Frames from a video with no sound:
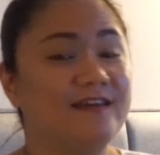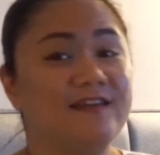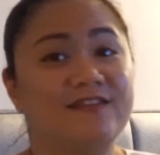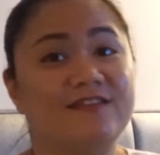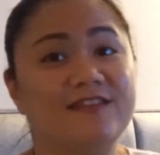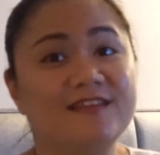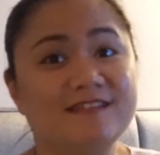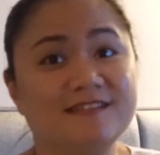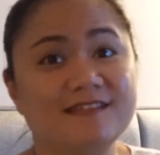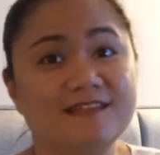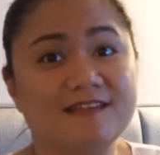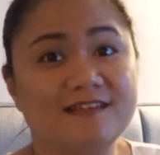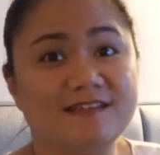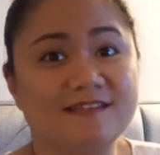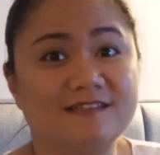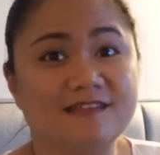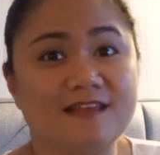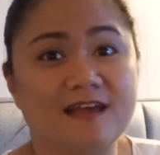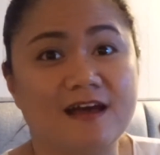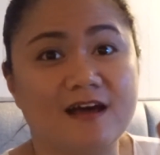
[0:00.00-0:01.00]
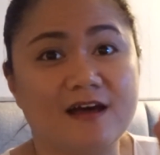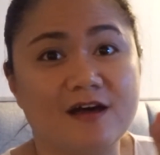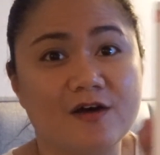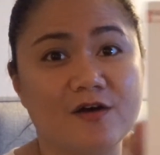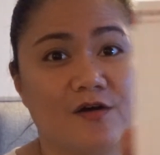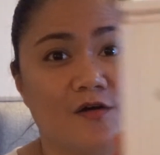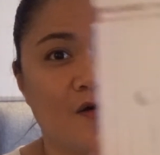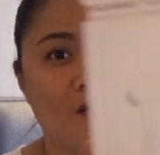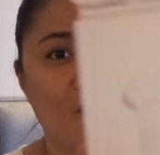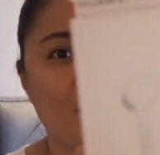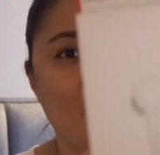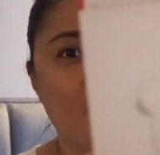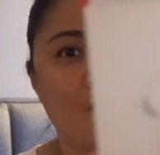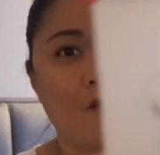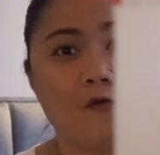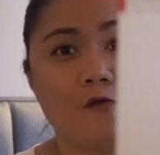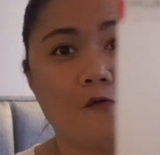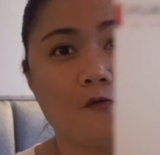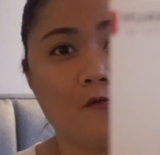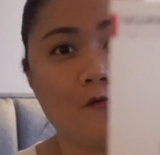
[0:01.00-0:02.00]
This is the
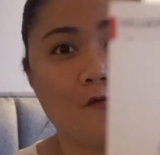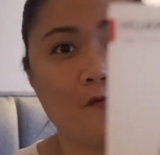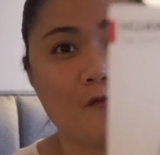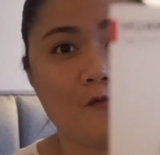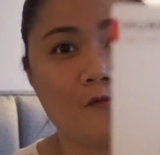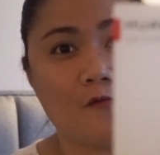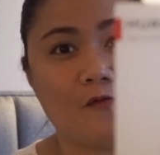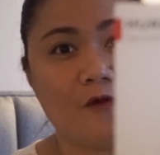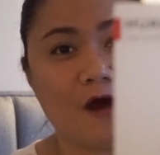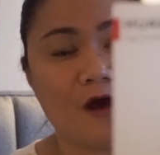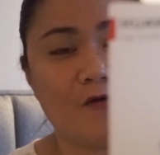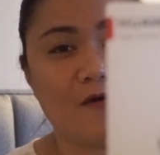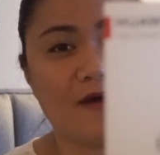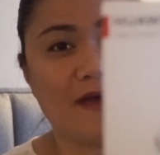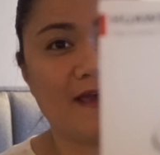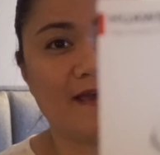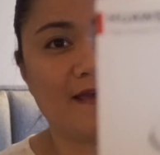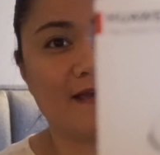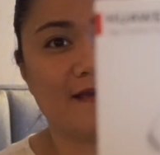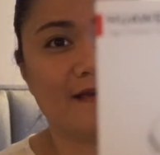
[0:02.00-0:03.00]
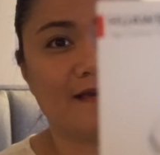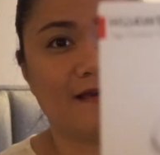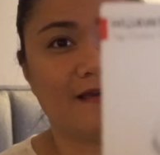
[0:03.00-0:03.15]
Huawei